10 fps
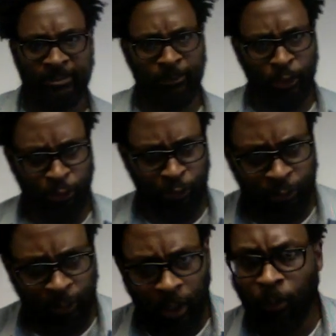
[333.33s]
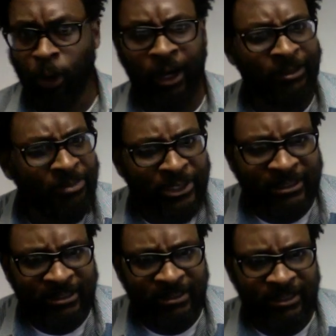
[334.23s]
merge with other
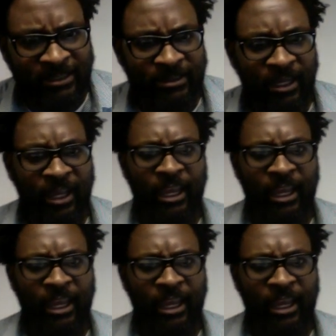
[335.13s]
businesses,